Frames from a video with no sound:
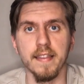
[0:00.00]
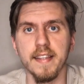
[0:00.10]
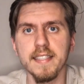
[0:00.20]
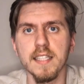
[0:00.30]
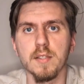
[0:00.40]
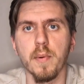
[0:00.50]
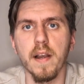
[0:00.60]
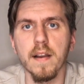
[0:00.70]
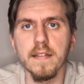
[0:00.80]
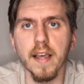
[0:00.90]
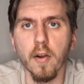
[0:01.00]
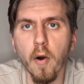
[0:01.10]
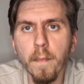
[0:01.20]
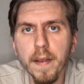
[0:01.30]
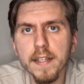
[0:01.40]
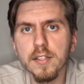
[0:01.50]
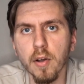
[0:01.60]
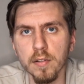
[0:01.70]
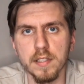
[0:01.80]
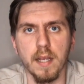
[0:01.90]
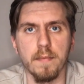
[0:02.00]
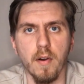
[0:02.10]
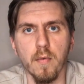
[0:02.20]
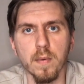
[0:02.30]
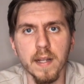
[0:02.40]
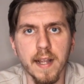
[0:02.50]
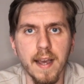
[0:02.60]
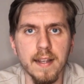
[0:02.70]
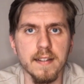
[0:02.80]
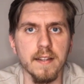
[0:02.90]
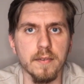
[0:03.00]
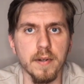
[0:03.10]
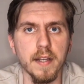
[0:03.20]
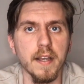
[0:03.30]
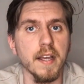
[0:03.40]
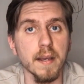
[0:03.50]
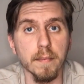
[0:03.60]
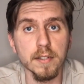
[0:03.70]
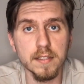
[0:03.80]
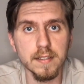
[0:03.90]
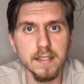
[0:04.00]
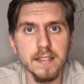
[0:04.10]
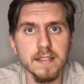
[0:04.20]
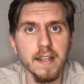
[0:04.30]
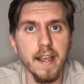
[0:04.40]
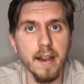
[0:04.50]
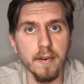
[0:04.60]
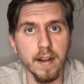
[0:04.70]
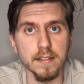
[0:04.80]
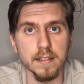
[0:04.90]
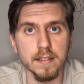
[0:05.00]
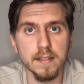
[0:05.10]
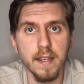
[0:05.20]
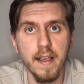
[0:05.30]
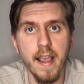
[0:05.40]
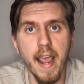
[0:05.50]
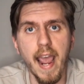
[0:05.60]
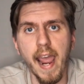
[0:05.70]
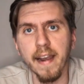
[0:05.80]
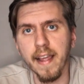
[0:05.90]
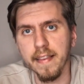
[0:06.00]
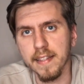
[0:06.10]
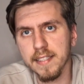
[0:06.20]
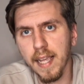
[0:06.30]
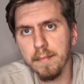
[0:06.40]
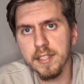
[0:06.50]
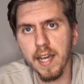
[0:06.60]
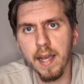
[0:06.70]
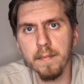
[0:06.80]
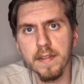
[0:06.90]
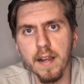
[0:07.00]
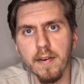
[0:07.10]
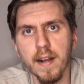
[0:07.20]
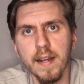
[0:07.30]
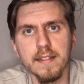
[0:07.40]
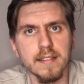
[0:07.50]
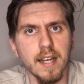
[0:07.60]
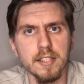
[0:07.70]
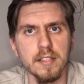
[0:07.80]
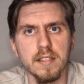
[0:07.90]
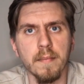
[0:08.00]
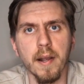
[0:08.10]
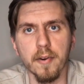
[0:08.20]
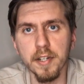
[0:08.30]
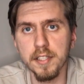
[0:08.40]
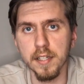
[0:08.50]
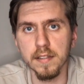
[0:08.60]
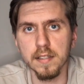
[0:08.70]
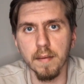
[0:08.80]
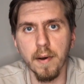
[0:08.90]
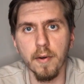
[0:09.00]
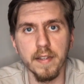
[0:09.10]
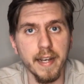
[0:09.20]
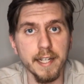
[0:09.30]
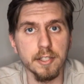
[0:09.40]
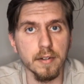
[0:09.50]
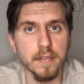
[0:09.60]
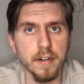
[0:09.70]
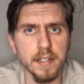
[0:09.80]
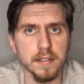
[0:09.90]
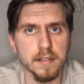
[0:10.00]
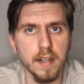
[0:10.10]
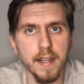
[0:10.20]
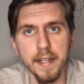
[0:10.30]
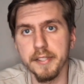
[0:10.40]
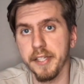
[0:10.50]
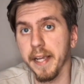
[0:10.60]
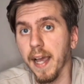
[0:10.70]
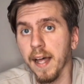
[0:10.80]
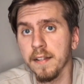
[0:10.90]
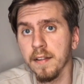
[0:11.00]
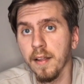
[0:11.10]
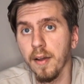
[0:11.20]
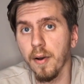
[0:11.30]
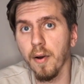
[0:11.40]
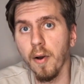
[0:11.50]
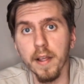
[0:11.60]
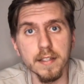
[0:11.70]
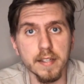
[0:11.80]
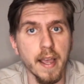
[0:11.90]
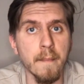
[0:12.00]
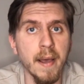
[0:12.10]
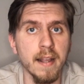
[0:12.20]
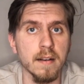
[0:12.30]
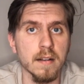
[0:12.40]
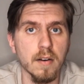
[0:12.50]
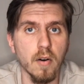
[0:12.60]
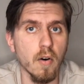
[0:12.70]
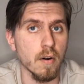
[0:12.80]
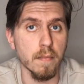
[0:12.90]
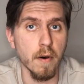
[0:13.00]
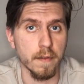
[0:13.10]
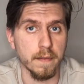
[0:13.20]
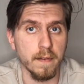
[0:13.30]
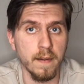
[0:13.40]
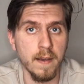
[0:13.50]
This is where the complex concept of one God in three hypostases arises. And at the same time, there are discussions among Christians about the nature of Christ. Is he God, or is he a man, or both?